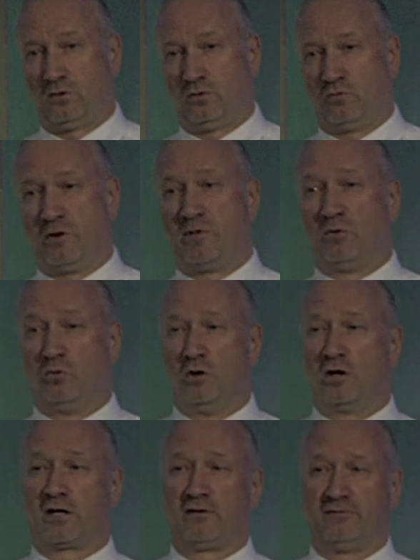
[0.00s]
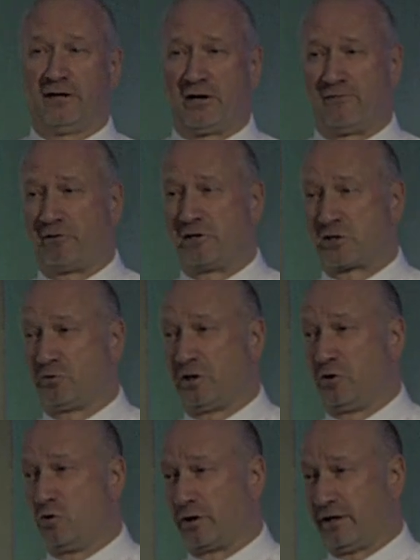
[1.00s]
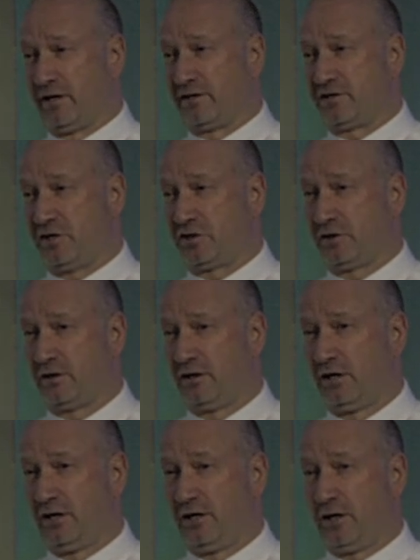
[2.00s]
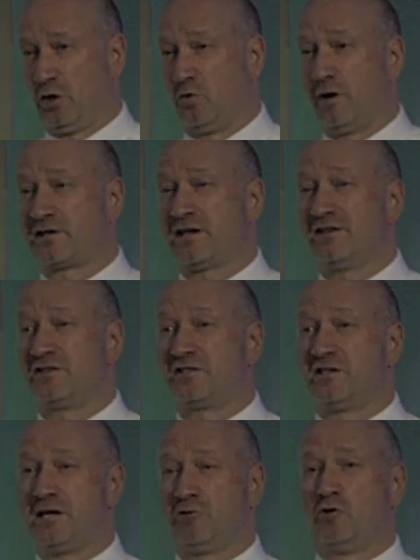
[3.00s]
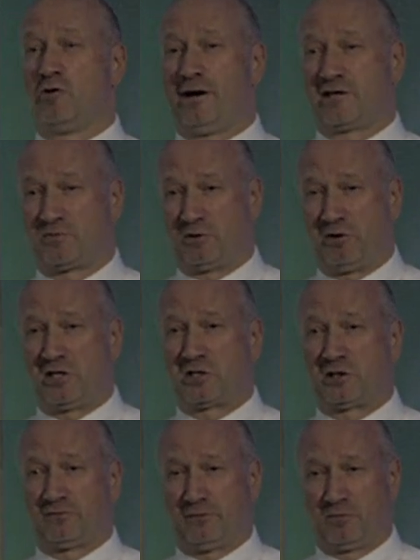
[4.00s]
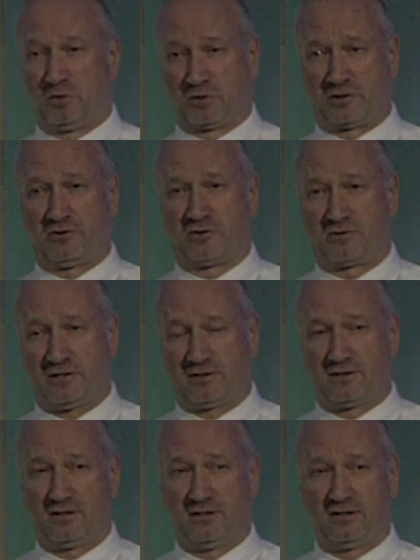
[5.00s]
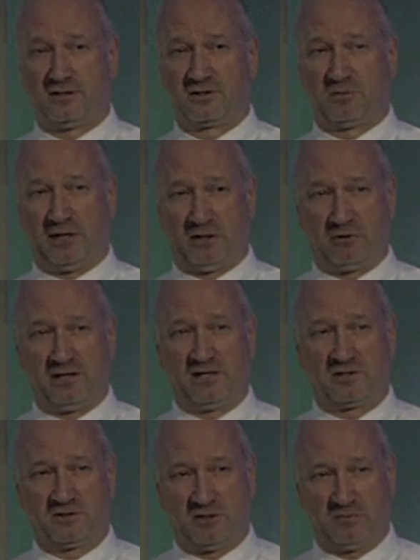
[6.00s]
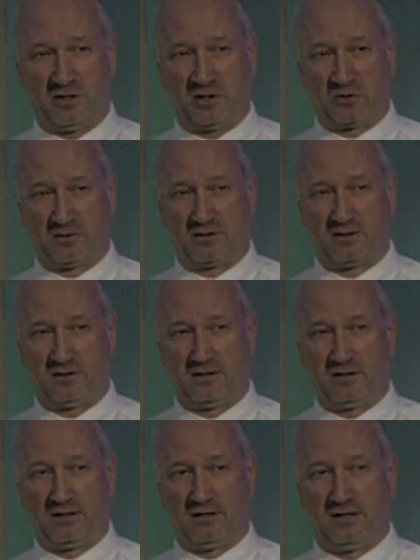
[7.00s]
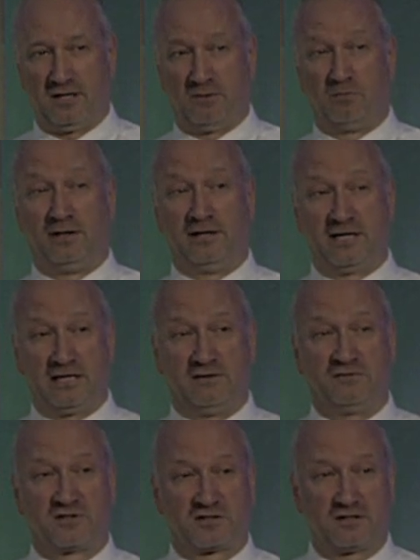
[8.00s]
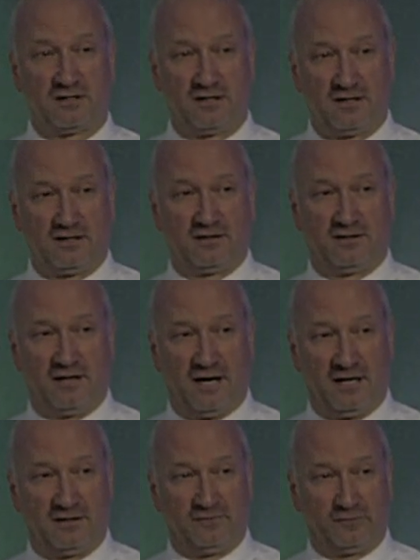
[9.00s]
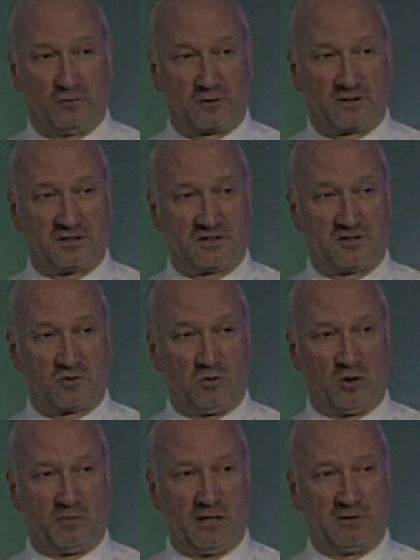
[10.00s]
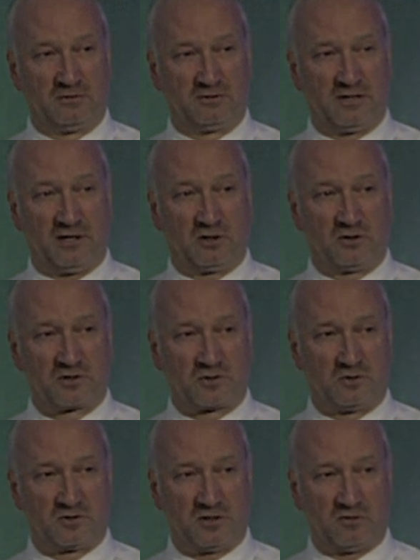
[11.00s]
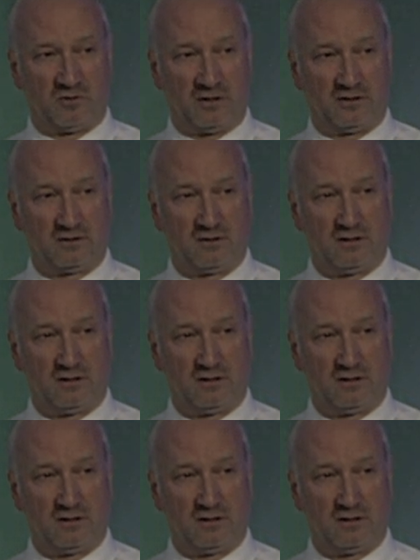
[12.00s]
We've been working very, very recently with an organization who has zero aspirations for post-contract supplier relationship management and believes that the focus is all about getting our sourcing right.